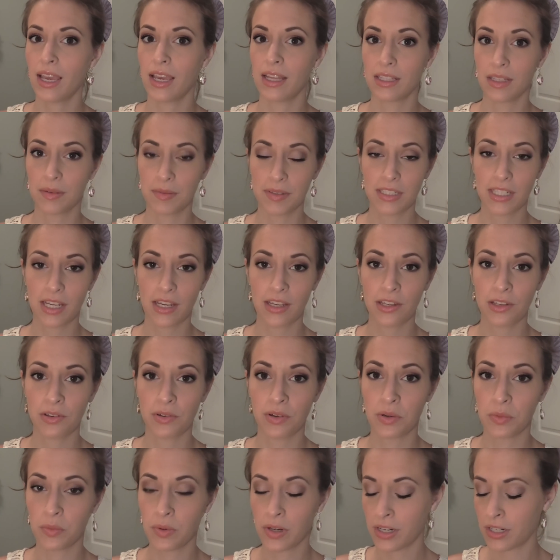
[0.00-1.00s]
And let me tell
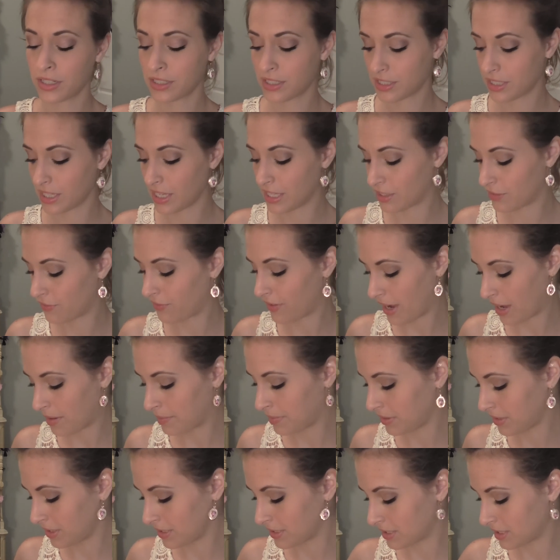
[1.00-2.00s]
you, it works. It's
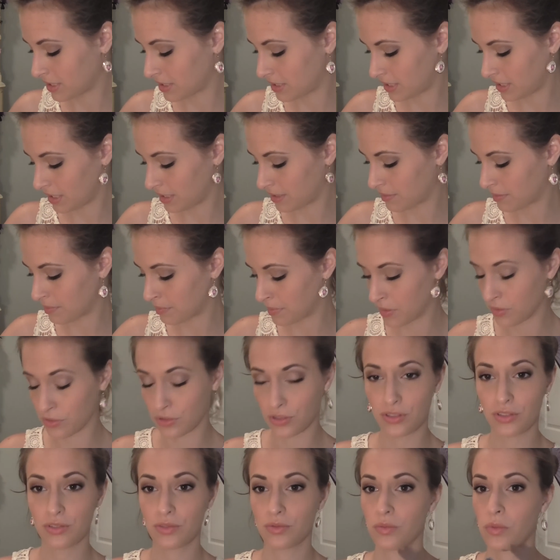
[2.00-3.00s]
fabulous. It's like the
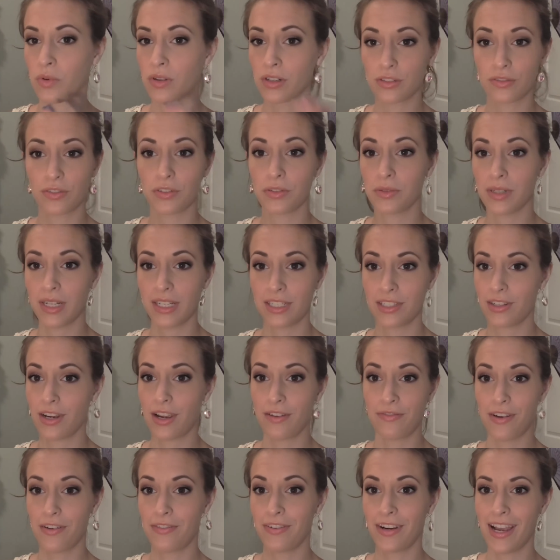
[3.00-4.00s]
most wonderful razor
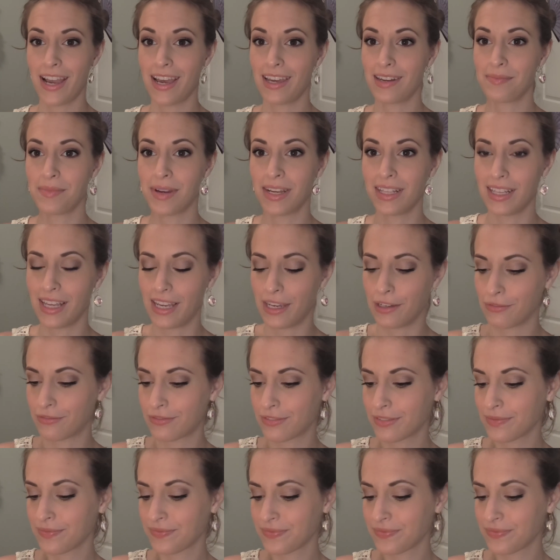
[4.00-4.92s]
I've ever had in my life.